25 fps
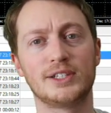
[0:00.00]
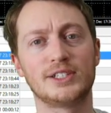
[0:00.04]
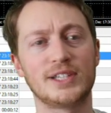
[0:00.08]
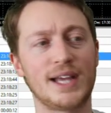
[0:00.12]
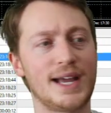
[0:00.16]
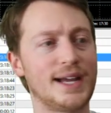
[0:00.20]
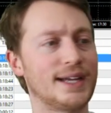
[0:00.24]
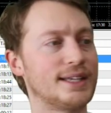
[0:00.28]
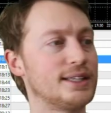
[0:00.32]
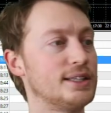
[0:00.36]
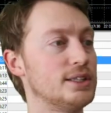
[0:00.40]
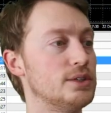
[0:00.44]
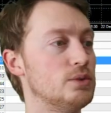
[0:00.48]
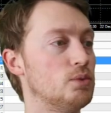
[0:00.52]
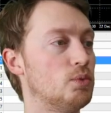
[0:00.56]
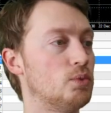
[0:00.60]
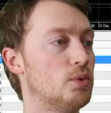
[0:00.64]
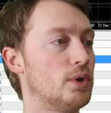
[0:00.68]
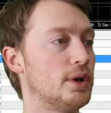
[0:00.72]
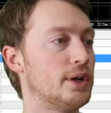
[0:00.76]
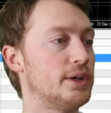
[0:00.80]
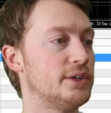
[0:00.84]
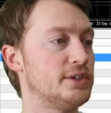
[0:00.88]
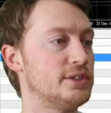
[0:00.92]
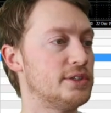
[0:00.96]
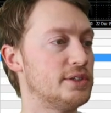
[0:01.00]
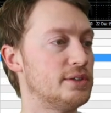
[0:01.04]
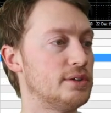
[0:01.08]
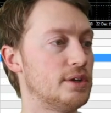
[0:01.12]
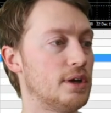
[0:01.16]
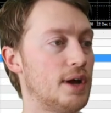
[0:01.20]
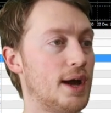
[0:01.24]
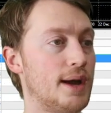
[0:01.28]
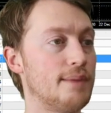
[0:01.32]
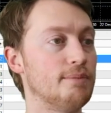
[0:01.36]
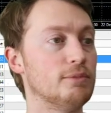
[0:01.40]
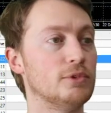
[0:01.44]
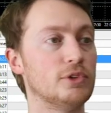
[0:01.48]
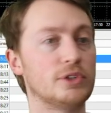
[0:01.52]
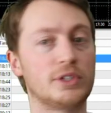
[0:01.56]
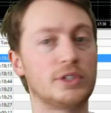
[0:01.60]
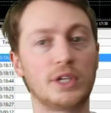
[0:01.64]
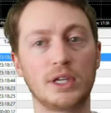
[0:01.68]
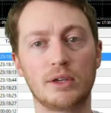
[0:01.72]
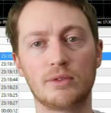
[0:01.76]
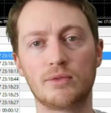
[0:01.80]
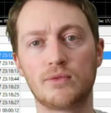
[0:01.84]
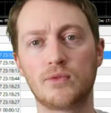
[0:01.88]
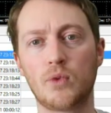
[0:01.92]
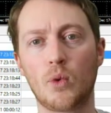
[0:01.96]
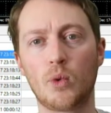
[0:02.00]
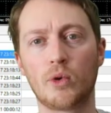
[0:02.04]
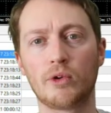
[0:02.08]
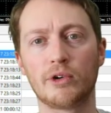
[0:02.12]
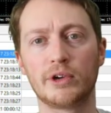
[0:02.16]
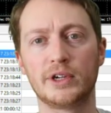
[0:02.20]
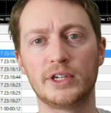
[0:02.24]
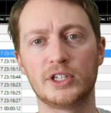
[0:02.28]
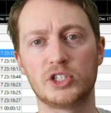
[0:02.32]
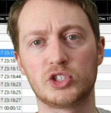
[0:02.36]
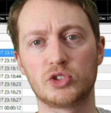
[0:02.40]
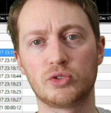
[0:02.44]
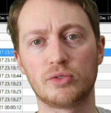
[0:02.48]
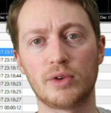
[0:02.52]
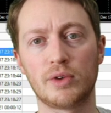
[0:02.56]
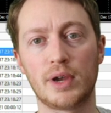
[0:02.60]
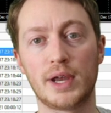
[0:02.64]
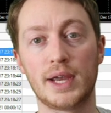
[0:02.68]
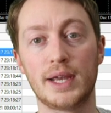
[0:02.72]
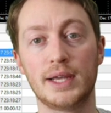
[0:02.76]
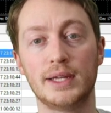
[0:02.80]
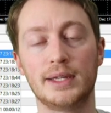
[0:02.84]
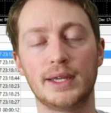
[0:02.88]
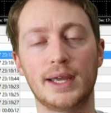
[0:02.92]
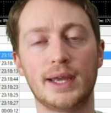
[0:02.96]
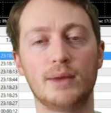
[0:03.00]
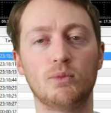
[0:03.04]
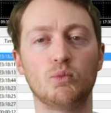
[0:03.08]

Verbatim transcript: exactly what I'm looking for in a trade